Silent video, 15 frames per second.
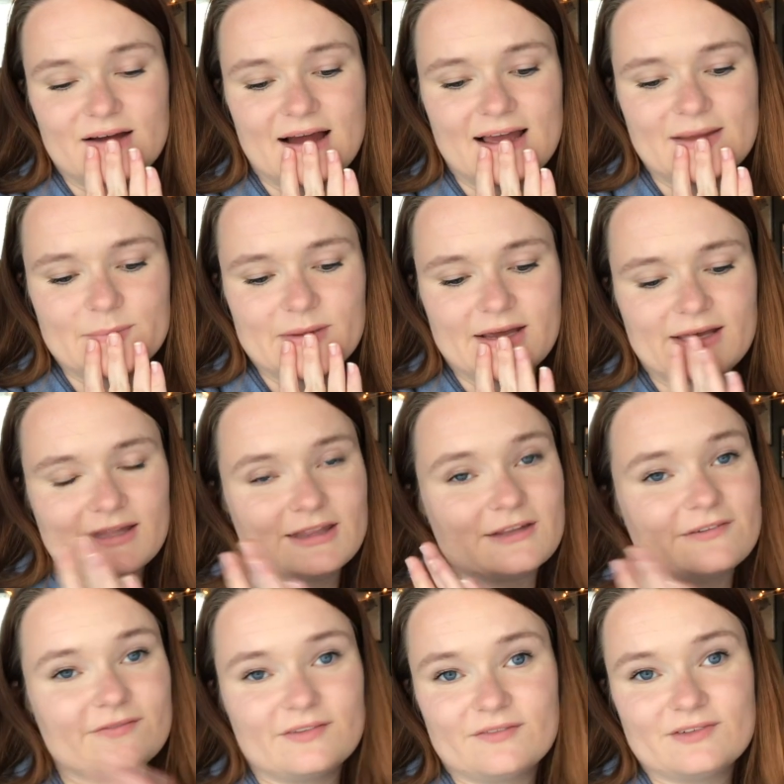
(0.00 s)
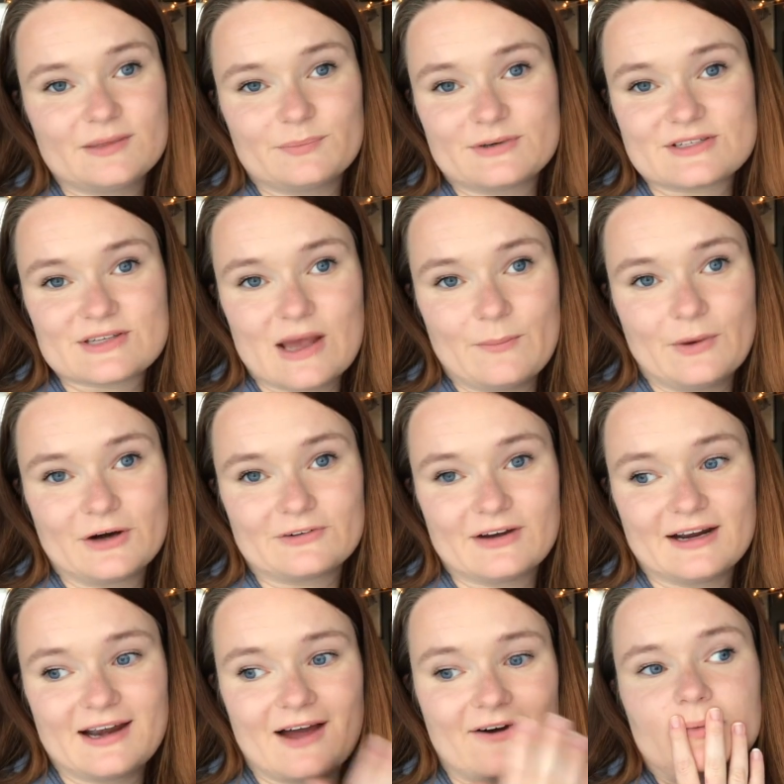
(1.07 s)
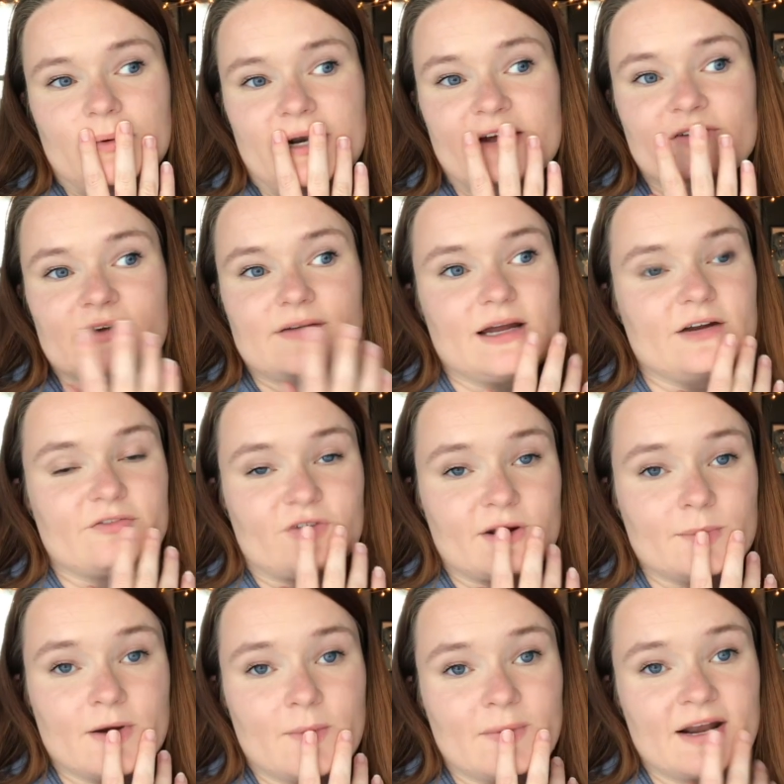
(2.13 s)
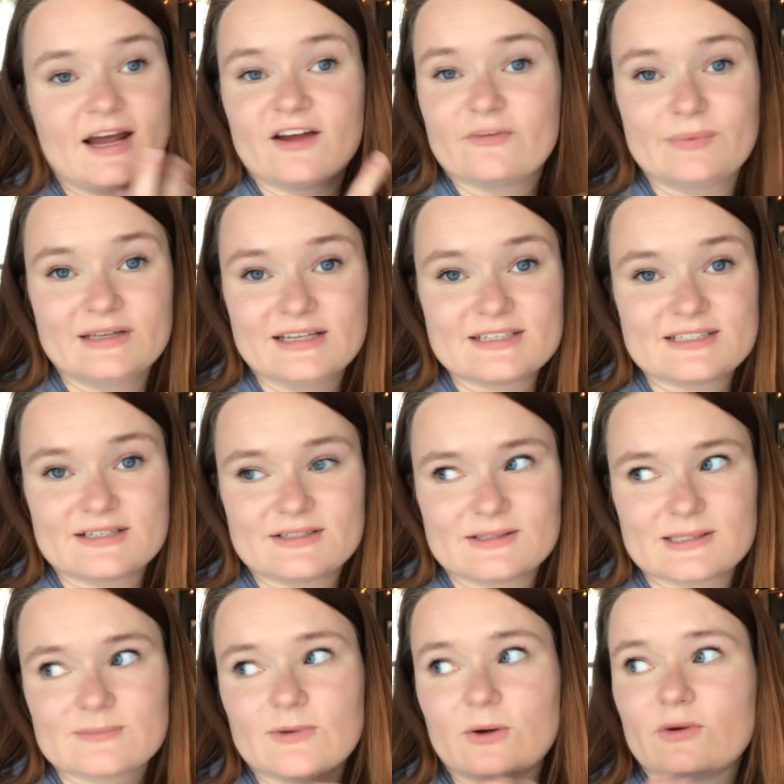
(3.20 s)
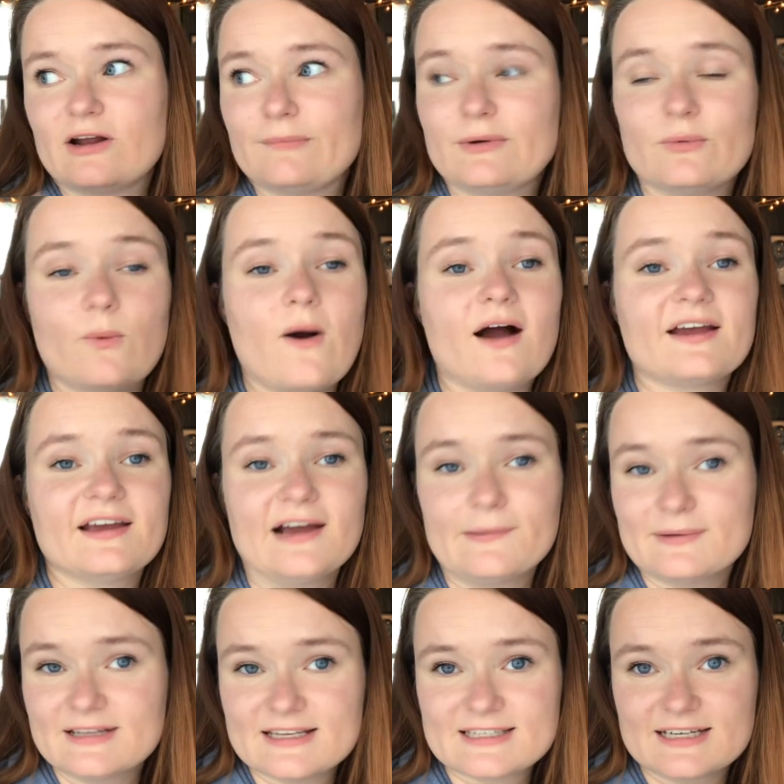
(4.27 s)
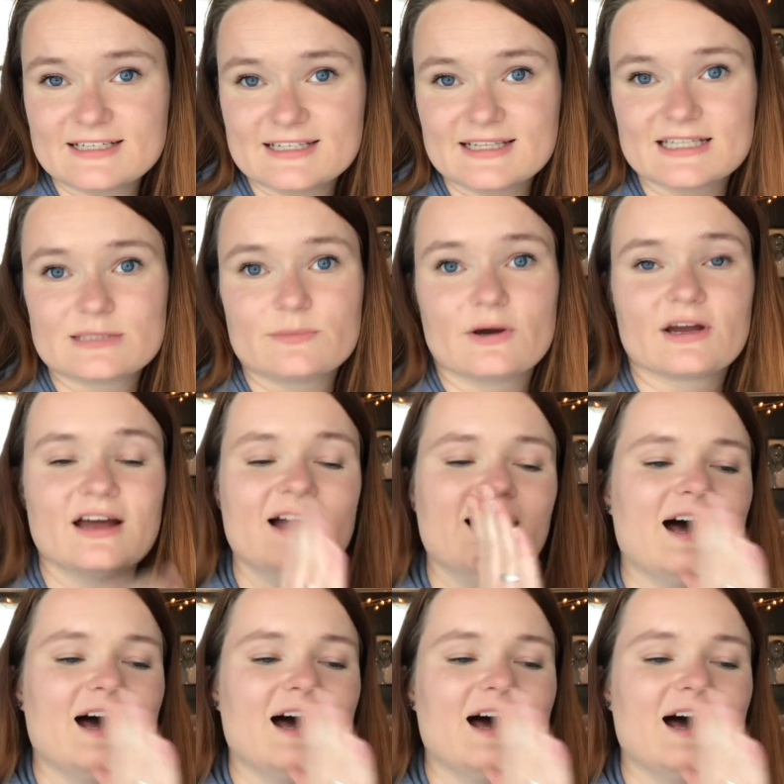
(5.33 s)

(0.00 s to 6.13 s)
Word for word: I am like in the 50% mark right now. Whenever I've had a free moment, I've been listening to this book. When I've been walking, I've been listening to this book.